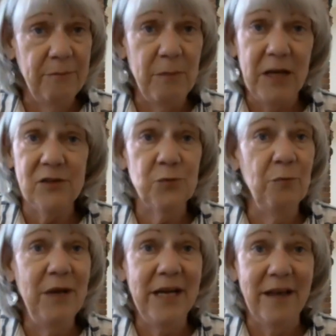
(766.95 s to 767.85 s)
because we're
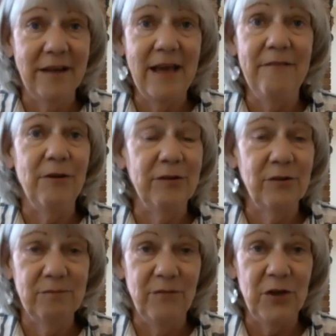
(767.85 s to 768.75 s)
meeting again very,
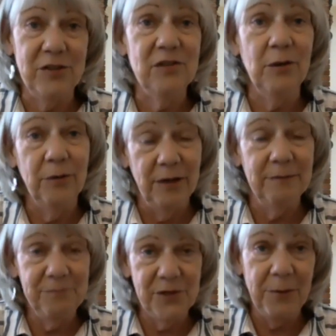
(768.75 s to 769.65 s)
very soon. And
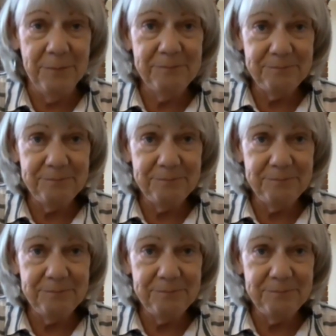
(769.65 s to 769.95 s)
so.